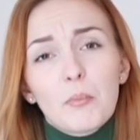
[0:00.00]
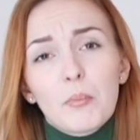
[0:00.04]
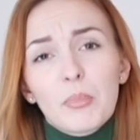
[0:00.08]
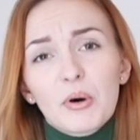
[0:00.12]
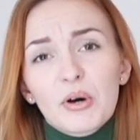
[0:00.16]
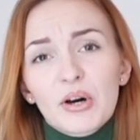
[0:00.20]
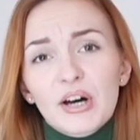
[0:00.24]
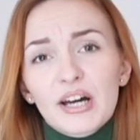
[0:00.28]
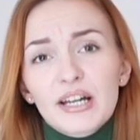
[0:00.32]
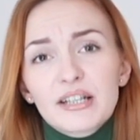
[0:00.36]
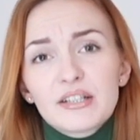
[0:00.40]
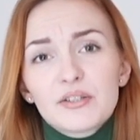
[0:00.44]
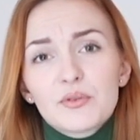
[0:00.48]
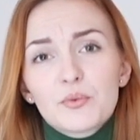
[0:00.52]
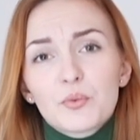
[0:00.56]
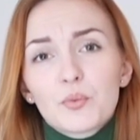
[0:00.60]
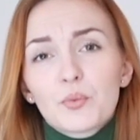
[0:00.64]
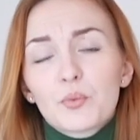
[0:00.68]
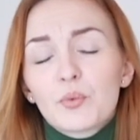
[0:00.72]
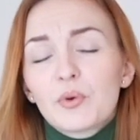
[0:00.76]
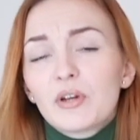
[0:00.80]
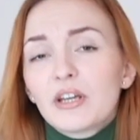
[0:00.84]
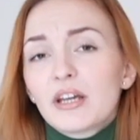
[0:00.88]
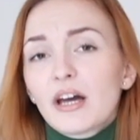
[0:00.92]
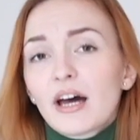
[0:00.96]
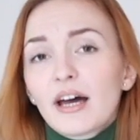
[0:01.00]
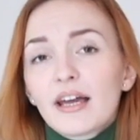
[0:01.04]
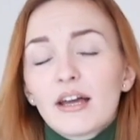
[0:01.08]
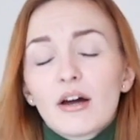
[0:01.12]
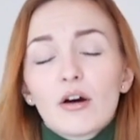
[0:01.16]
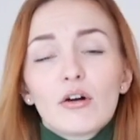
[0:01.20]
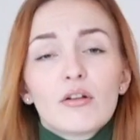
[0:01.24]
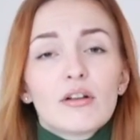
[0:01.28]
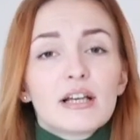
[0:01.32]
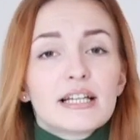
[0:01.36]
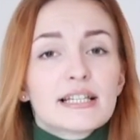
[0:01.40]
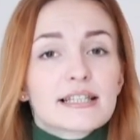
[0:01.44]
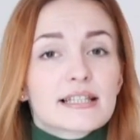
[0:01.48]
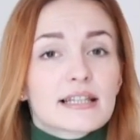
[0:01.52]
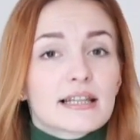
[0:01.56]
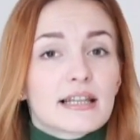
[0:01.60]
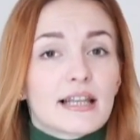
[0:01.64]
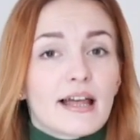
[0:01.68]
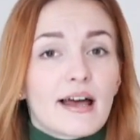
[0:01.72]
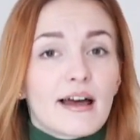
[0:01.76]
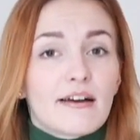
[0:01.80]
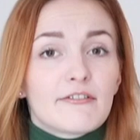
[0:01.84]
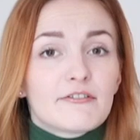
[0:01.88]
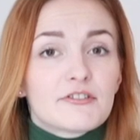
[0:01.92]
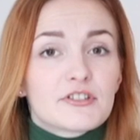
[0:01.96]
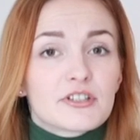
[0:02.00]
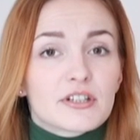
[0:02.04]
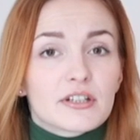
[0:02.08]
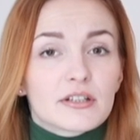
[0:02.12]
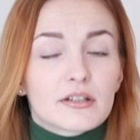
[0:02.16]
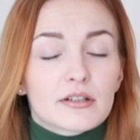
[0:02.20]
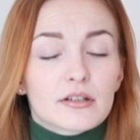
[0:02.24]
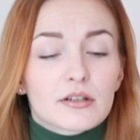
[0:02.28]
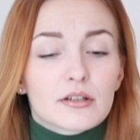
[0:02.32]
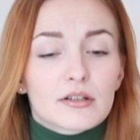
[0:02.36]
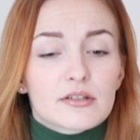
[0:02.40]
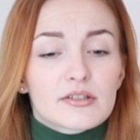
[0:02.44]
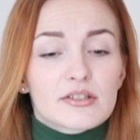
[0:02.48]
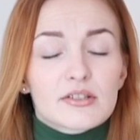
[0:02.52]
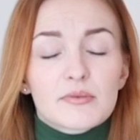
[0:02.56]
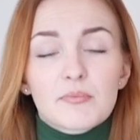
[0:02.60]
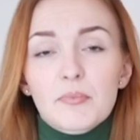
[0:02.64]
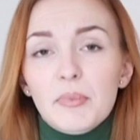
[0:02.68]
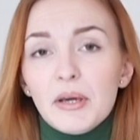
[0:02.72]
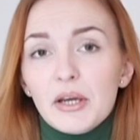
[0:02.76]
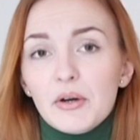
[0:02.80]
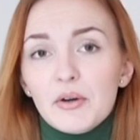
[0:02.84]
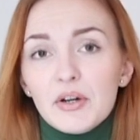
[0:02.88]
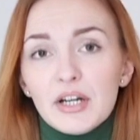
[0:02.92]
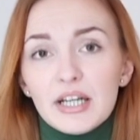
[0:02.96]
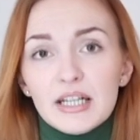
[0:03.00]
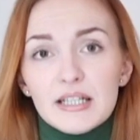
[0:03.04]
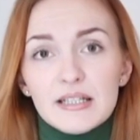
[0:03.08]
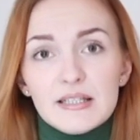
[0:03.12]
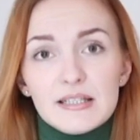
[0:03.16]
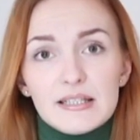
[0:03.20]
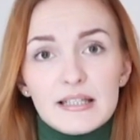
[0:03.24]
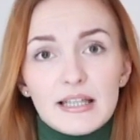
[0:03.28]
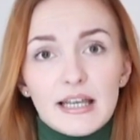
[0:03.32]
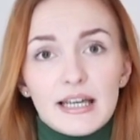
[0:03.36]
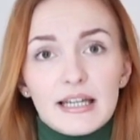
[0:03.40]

but I always left in a good spirits.